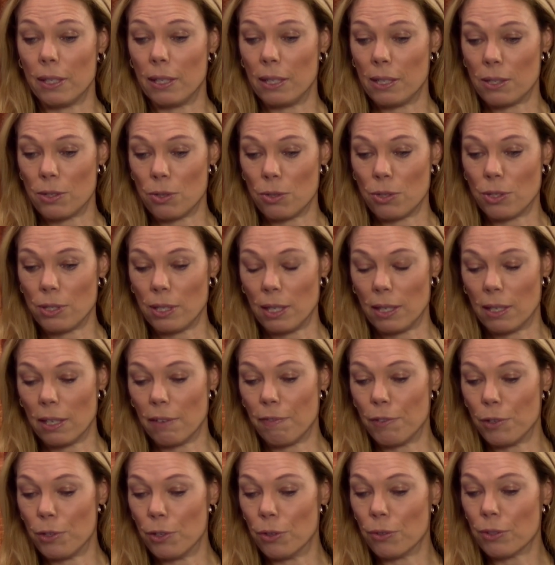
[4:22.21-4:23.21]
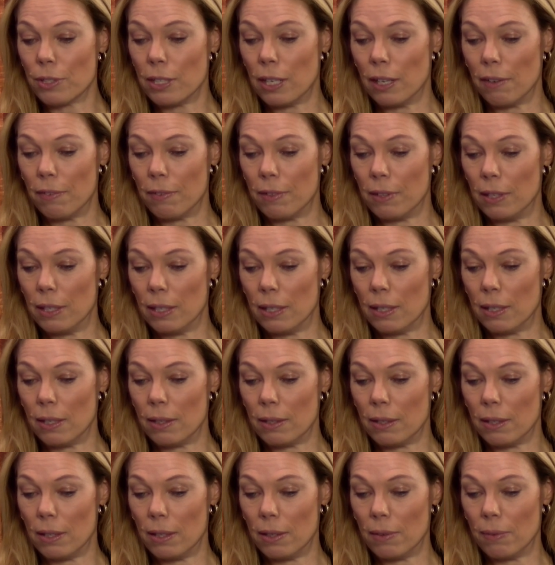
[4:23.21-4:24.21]
And as you said, if you don't have
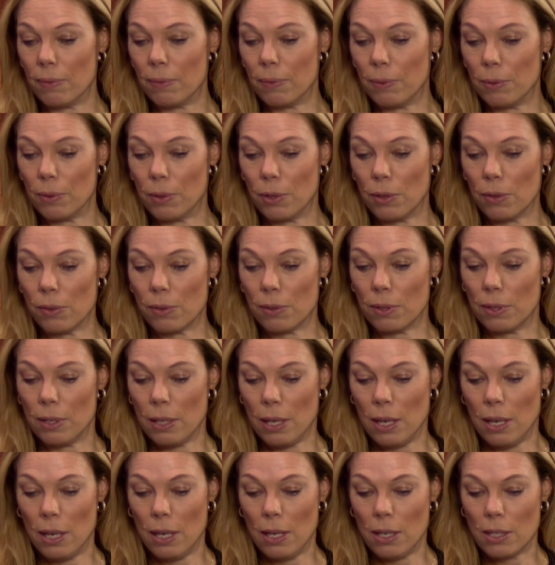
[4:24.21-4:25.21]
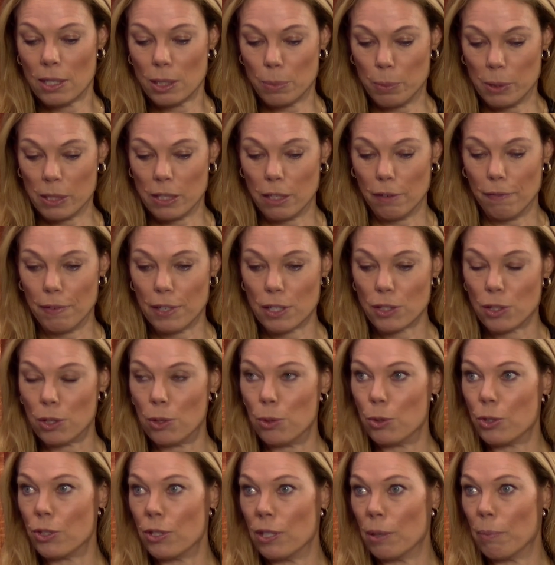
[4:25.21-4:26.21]
a specific
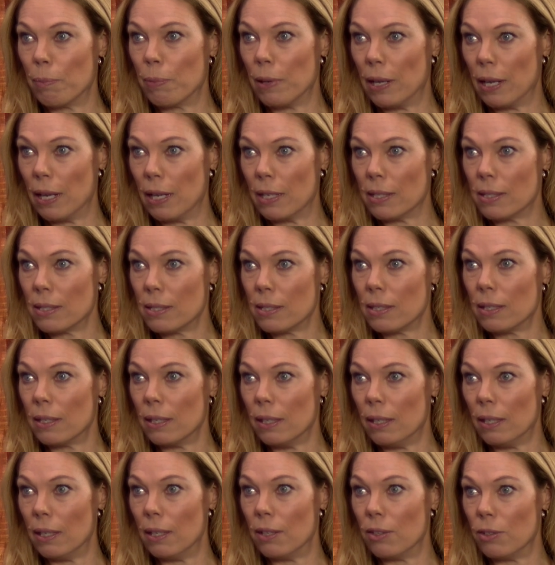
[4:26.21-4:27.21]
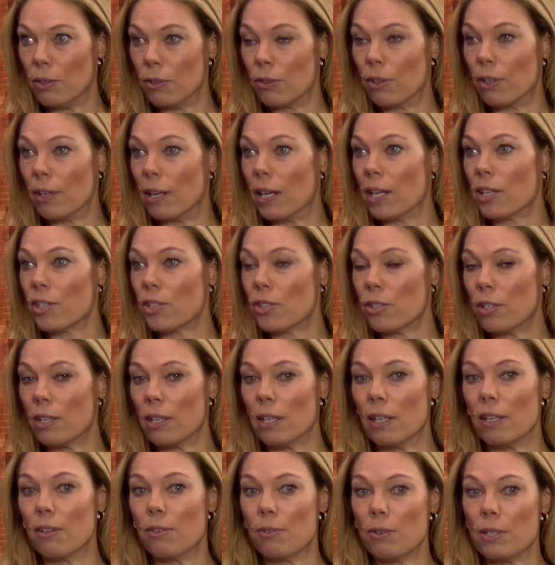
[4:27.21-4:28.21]
solution in place, you are
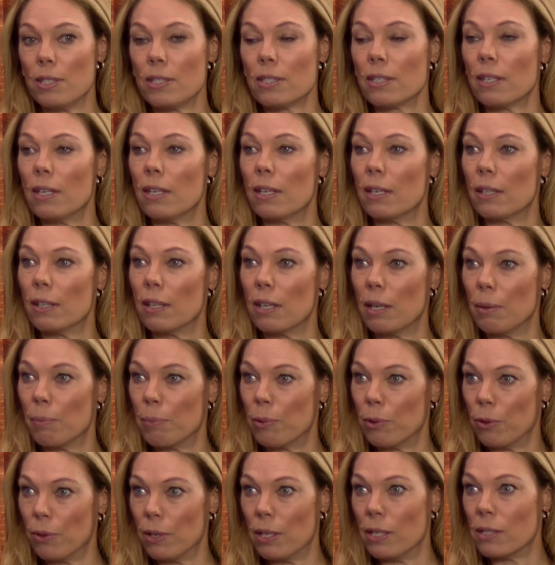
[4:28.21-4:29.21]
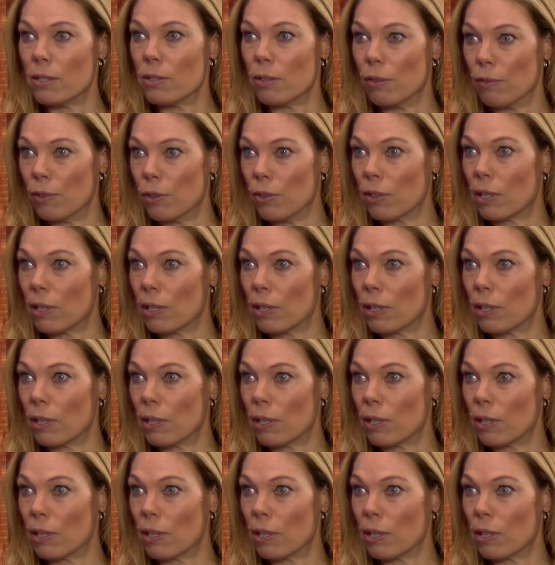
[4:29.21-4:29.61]
actually risking the employees of your